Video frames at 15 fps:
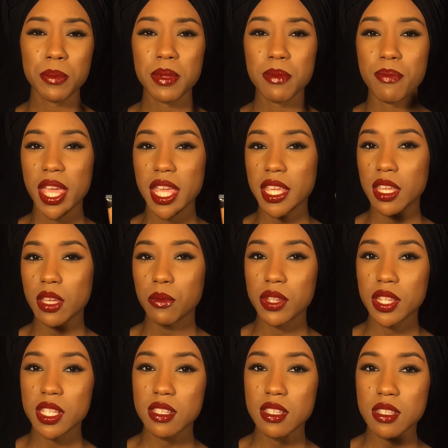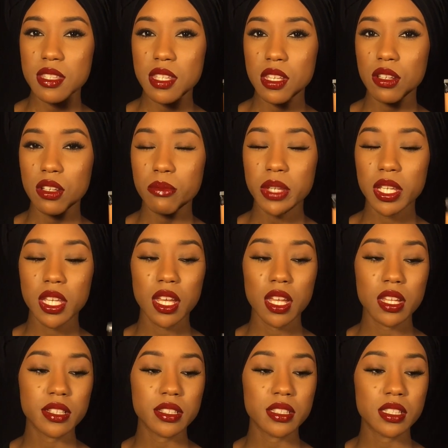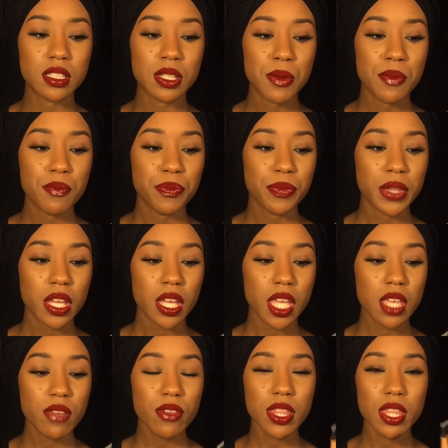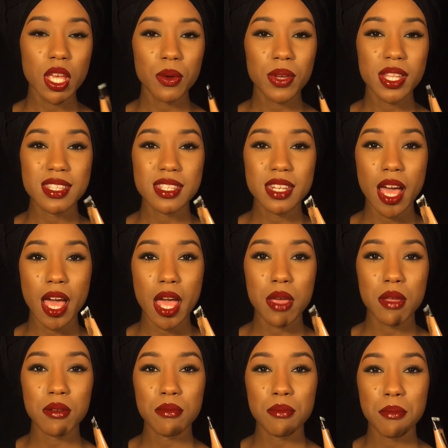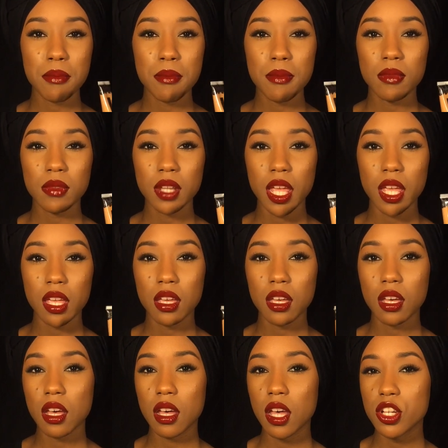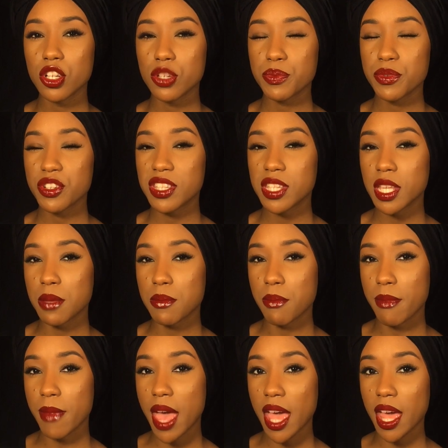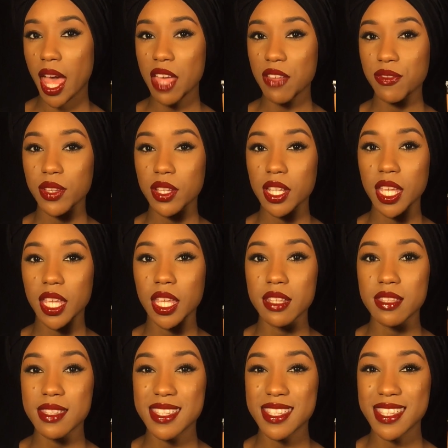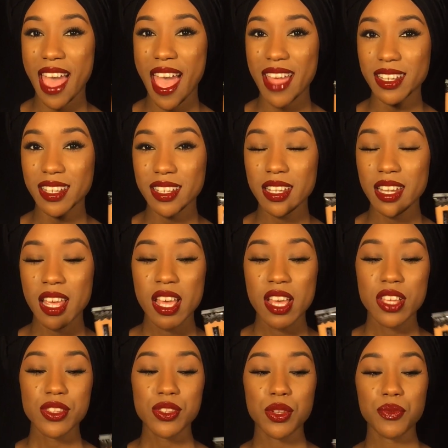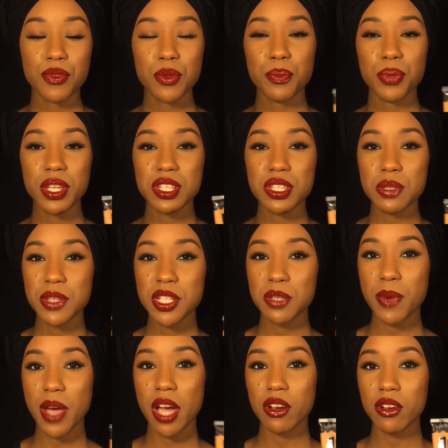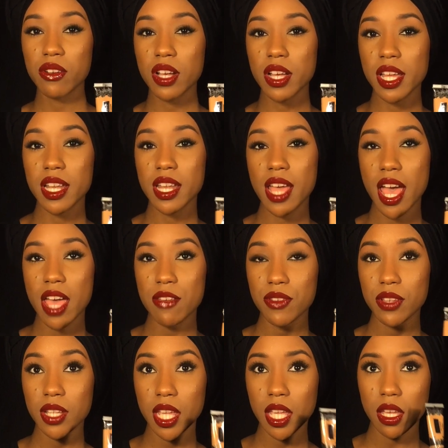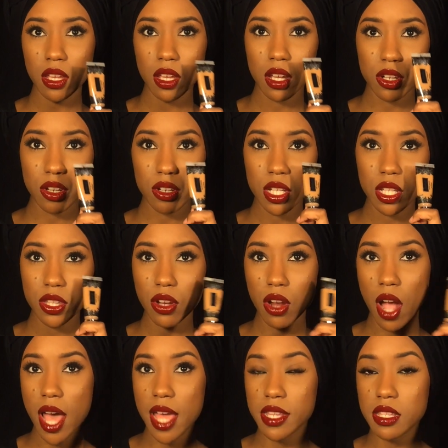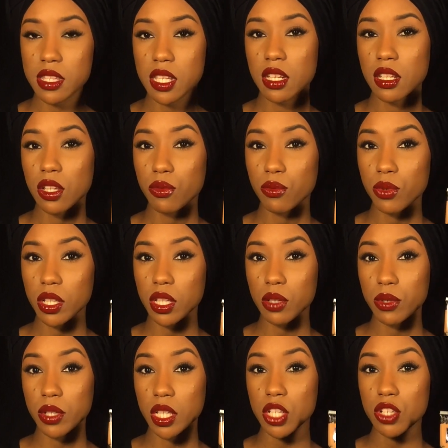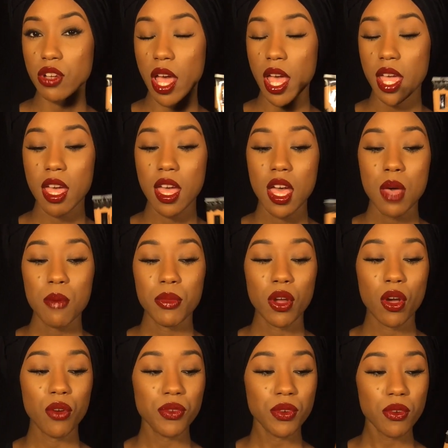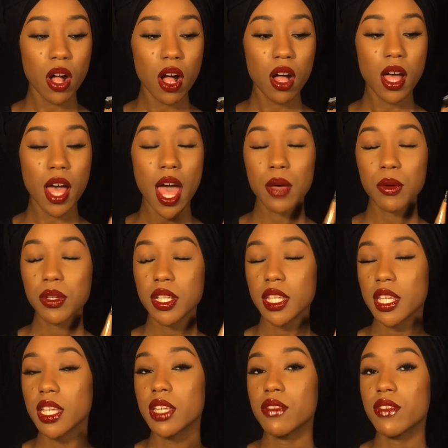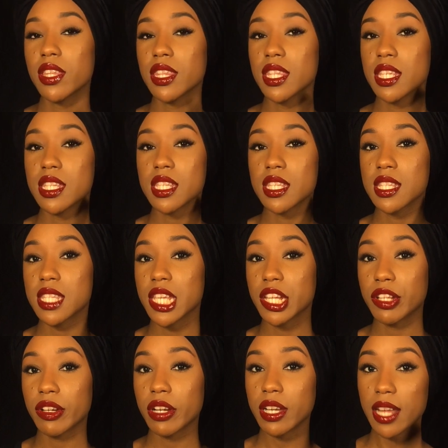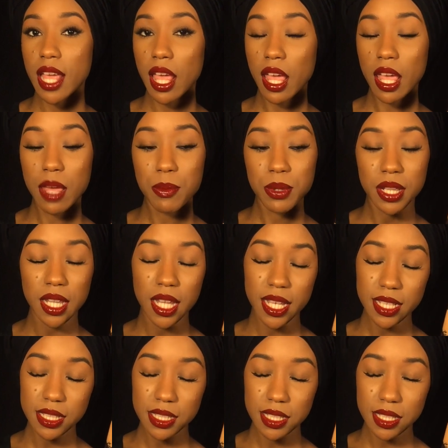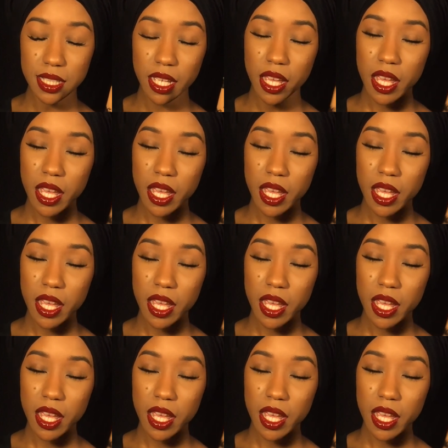to be baking with this concealer, because even though it's not like one hundred percent matte, I feel like it's satin. So if you put too much powder on, I feel like underneath your eyes it's going to look really, really dry. But overall, I would give this concealer an A plus.